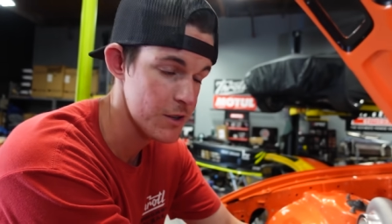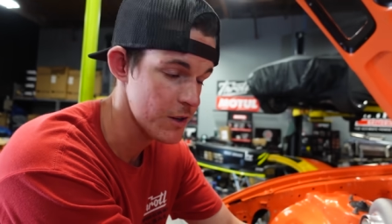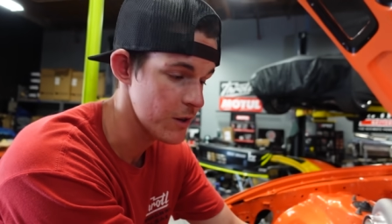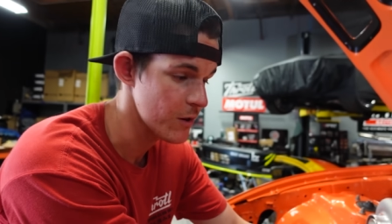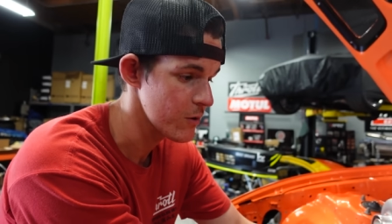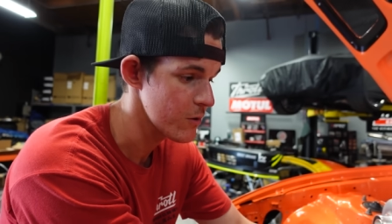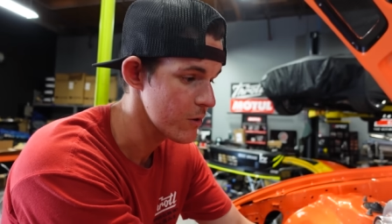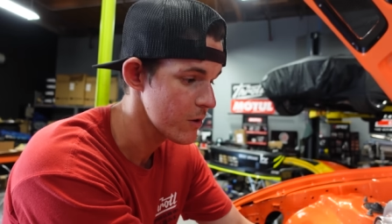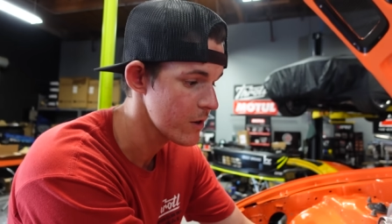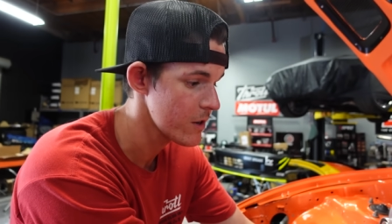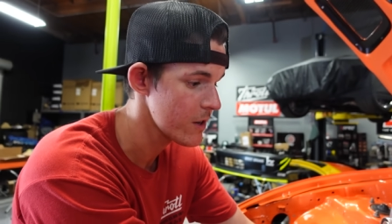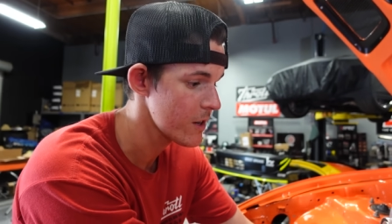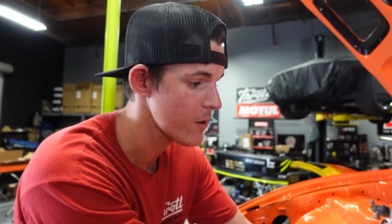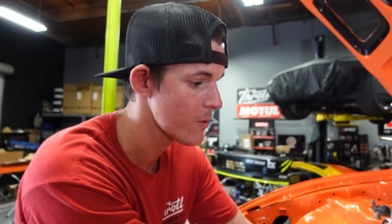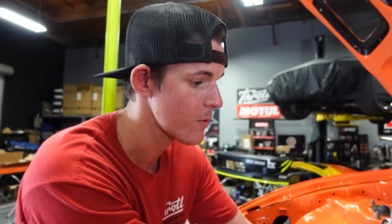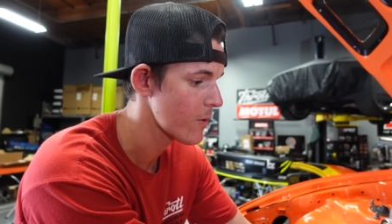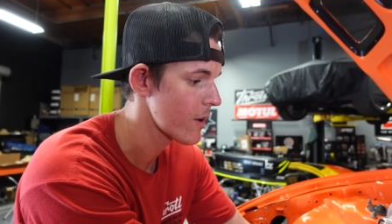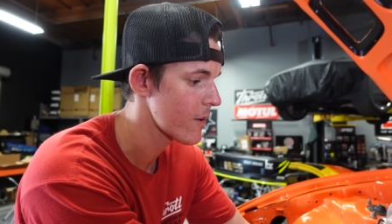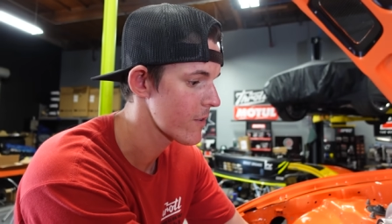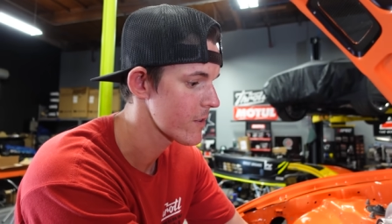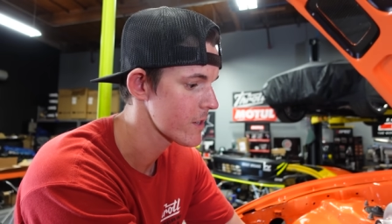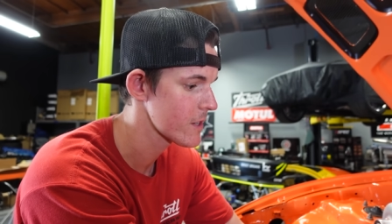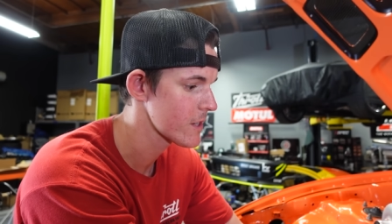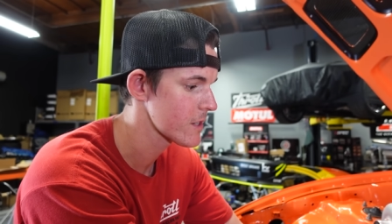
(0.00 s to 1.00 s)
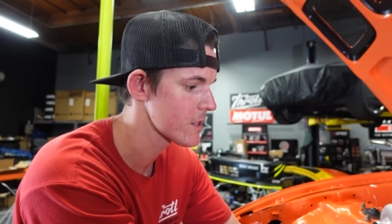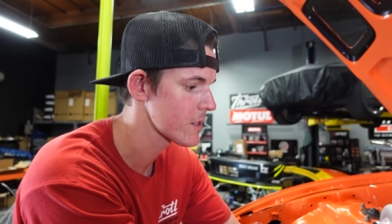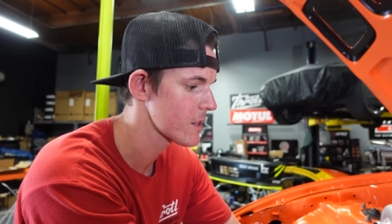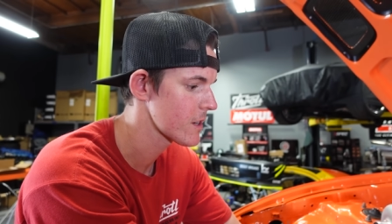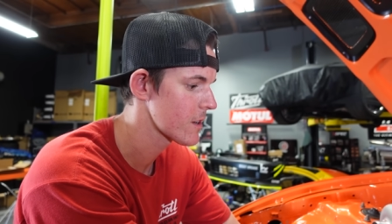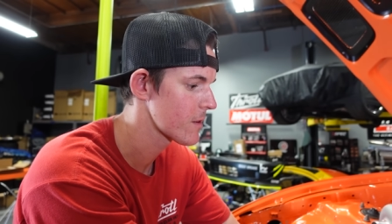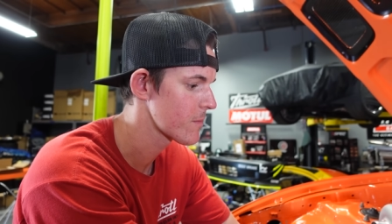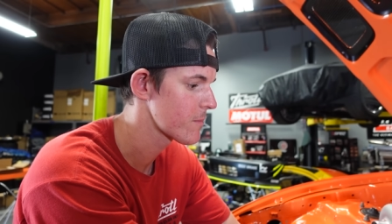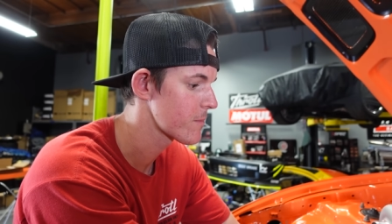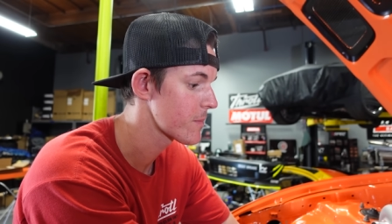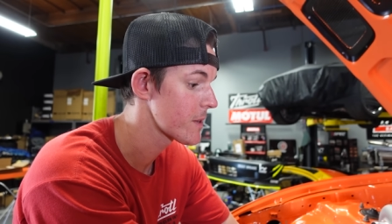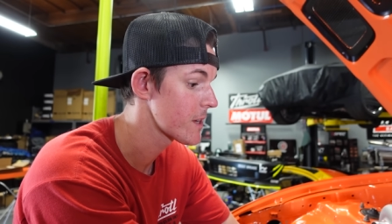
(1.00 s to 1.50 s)
are gonna look and where everything's
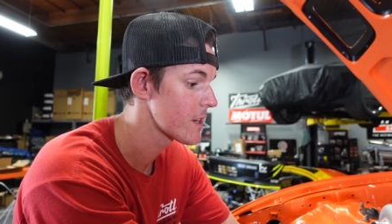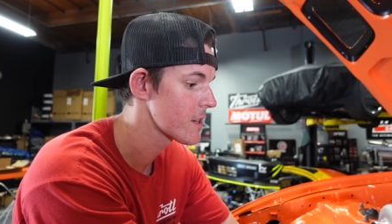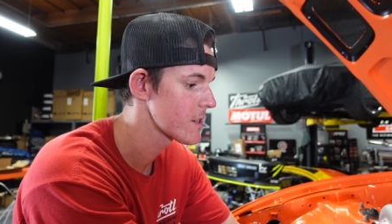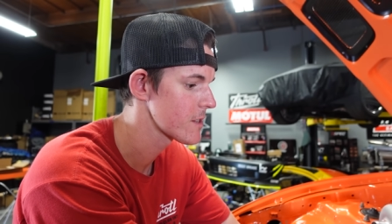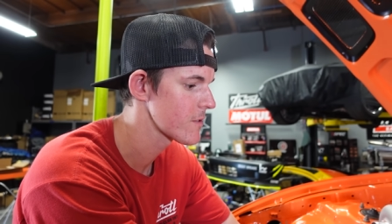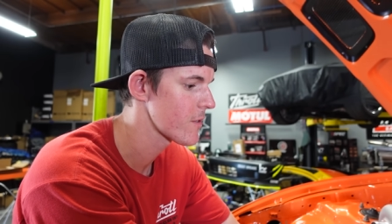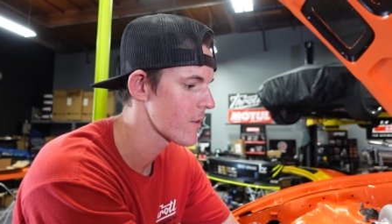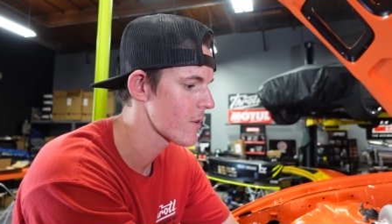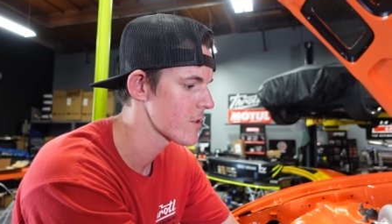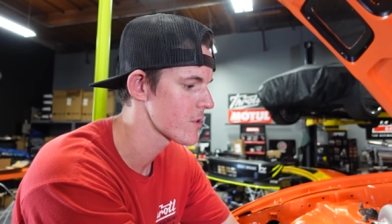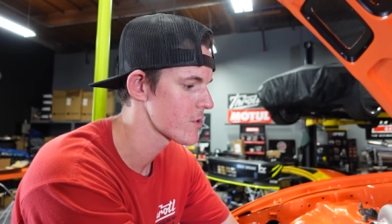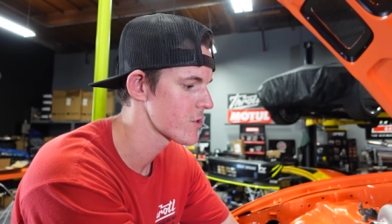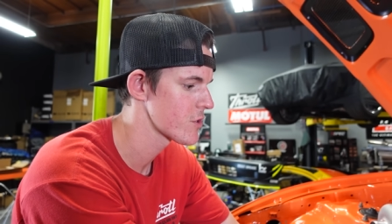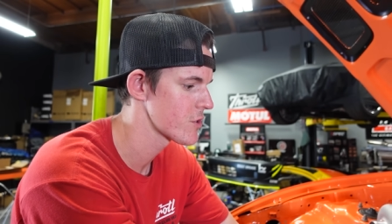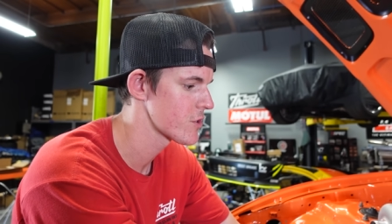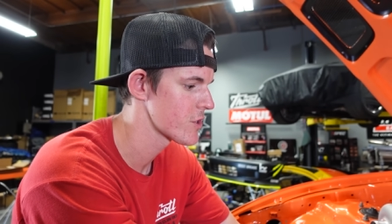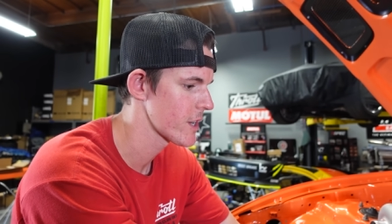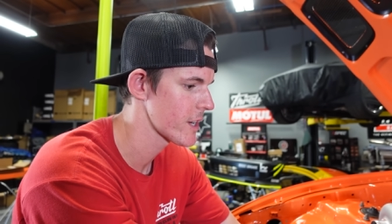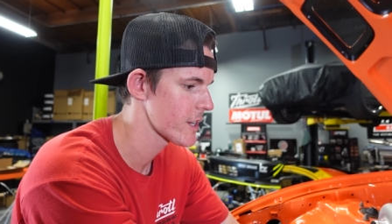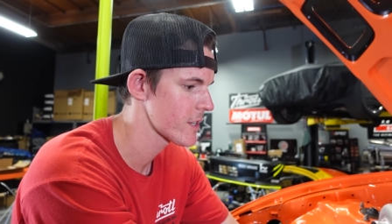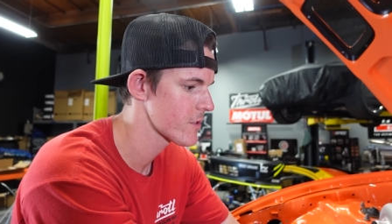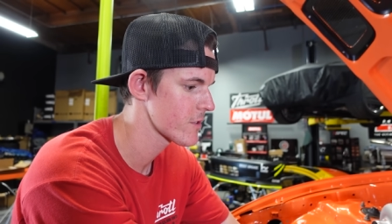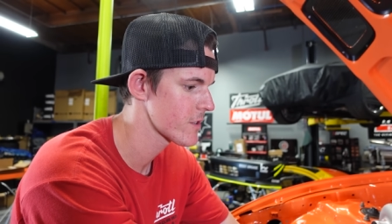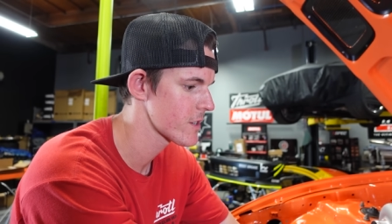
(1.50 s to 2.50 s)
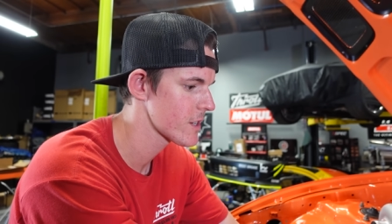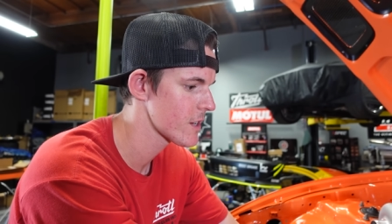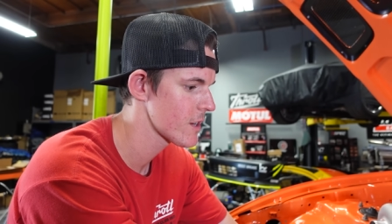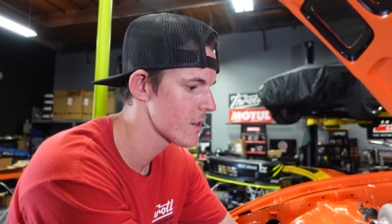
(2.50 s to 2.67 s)
gonna be as far as trajectory